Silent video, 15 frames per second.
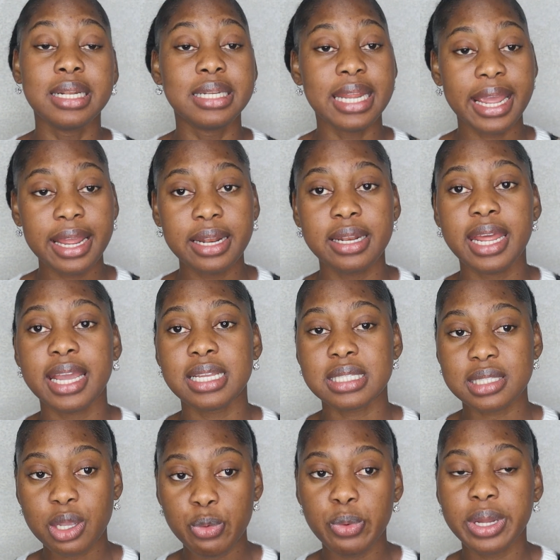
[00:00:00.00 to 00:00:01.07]
then there
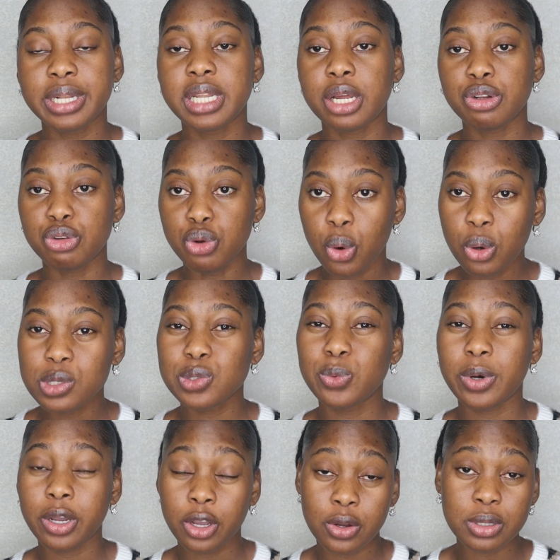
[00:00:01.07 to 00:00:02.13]
is someone that knows
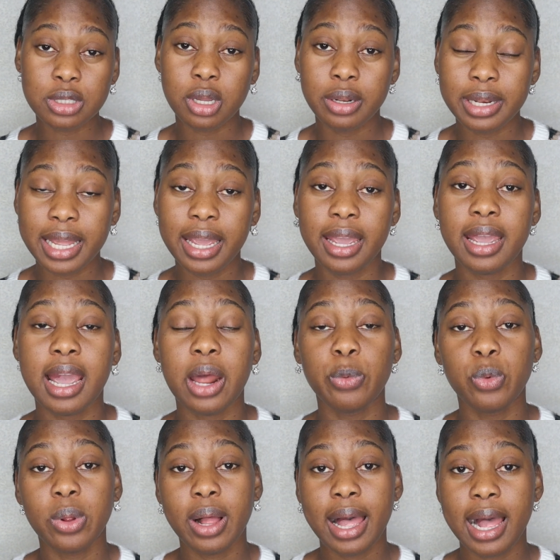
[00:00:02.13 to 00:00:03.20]
what goes on there
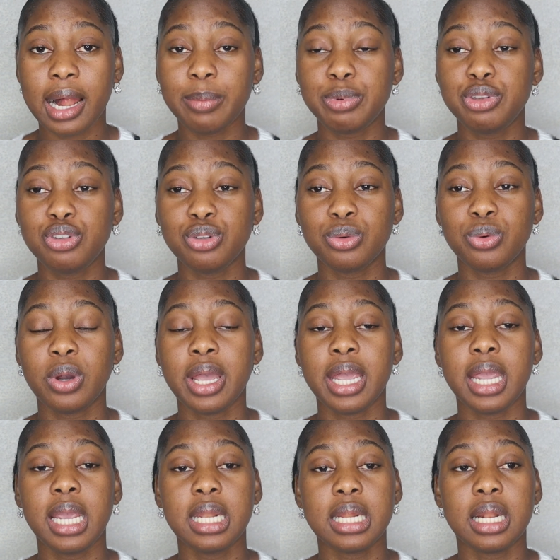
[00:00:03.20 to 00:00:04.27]
and will help you
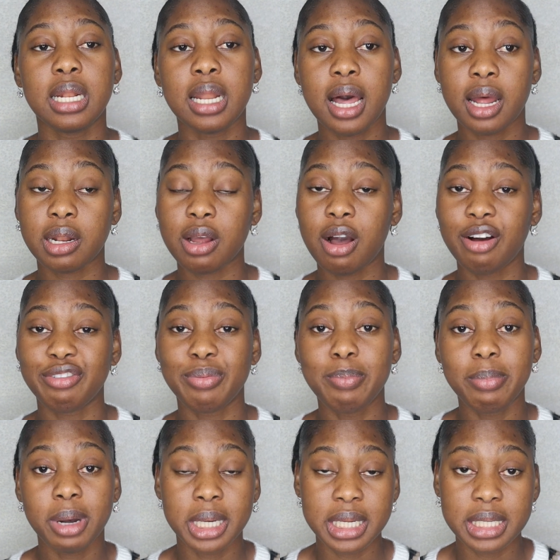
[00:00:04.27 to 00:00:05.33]
in a lot of
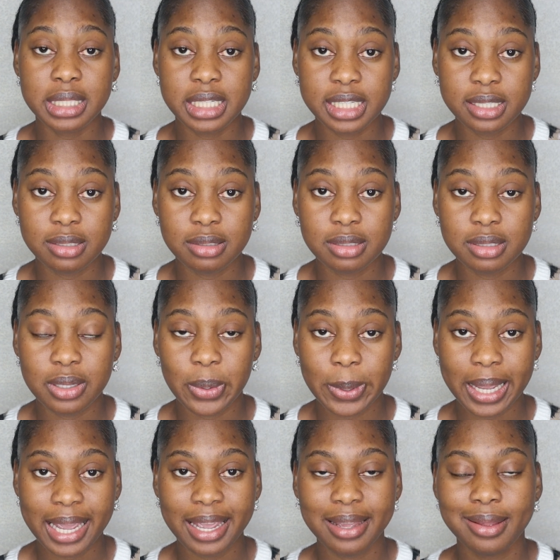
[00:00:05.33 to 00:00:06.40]
money deals,
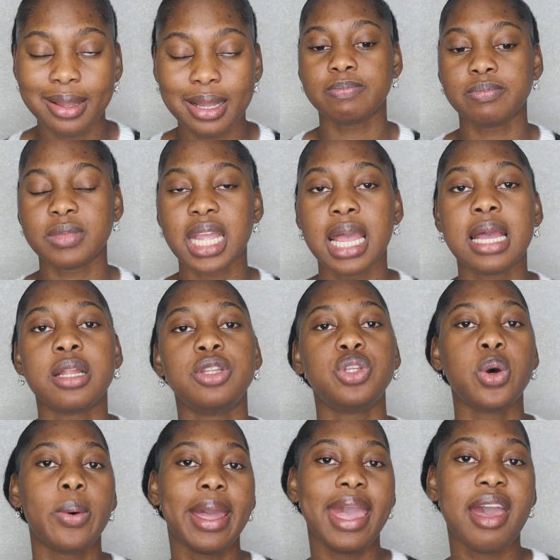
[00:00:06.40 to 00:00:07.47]
okay?
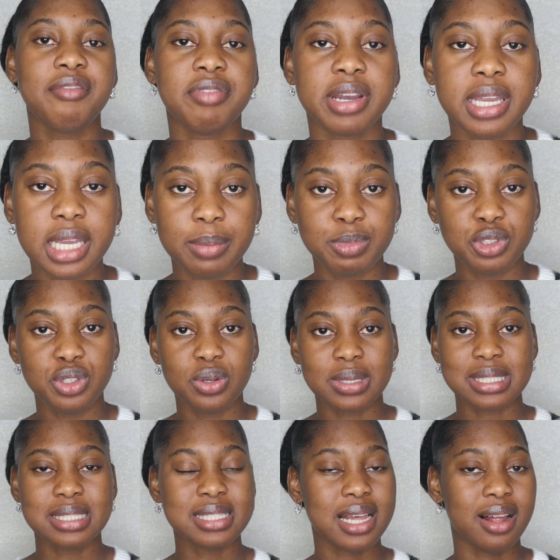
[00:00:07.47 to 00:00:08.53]
Don't ever keep to
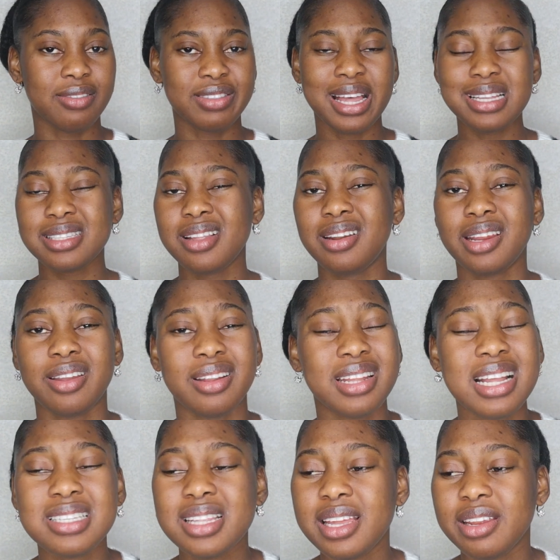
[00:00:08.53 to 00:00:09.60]
yourself. That's
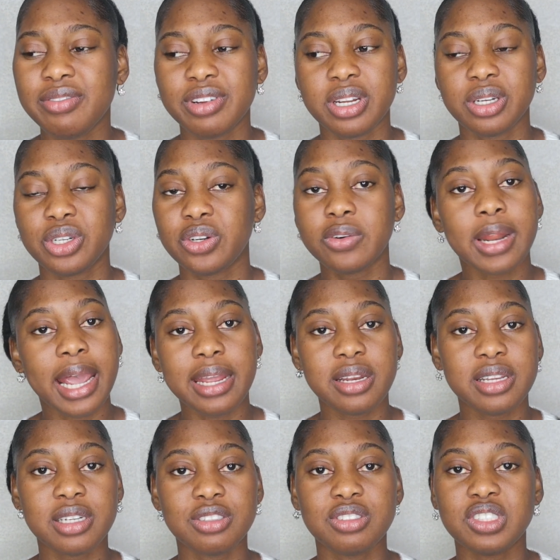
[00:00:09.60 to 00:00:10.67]
not even a good
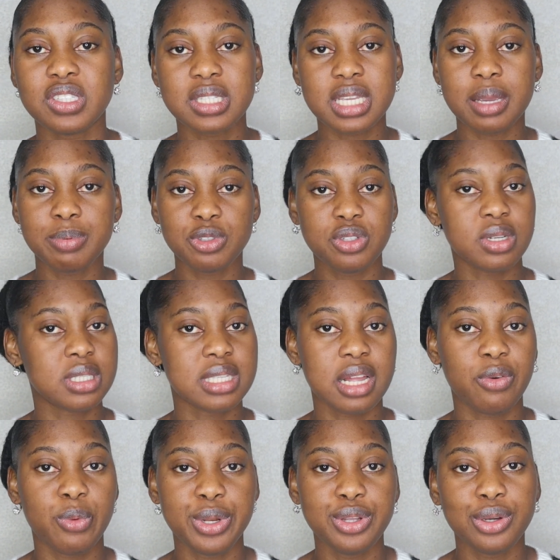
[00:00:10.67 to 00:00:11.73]
idea to just keep to
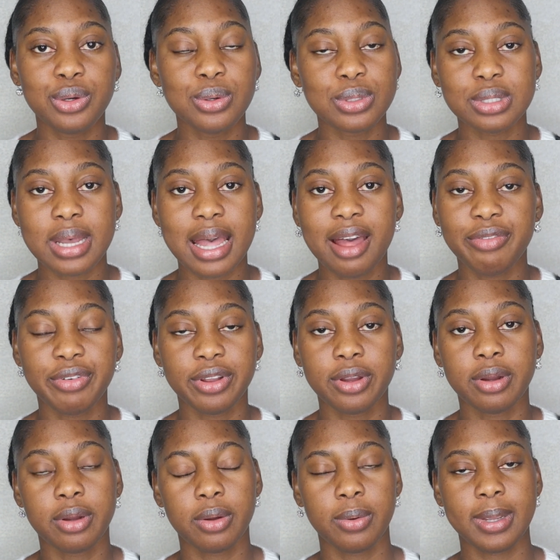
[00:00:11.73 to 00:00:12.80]
yourself when you go to
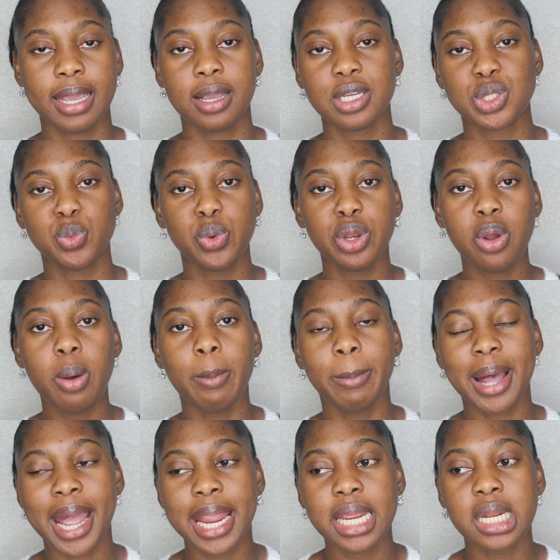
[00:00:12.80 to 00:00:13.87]
Africa, okay? Because we don't
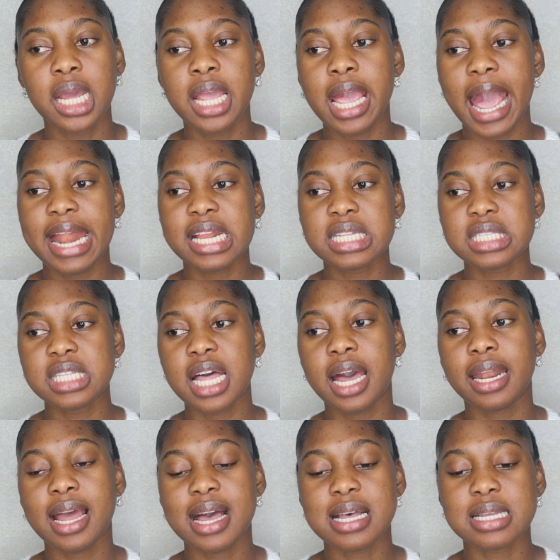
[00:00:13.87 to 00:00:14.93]
buy it, and it's
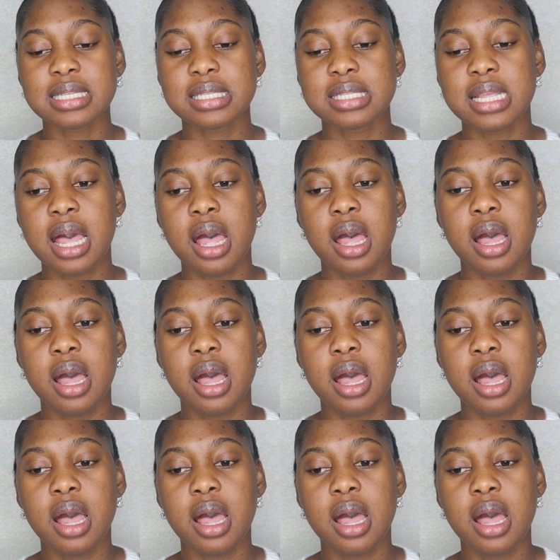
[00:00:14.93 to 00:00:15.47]
not as,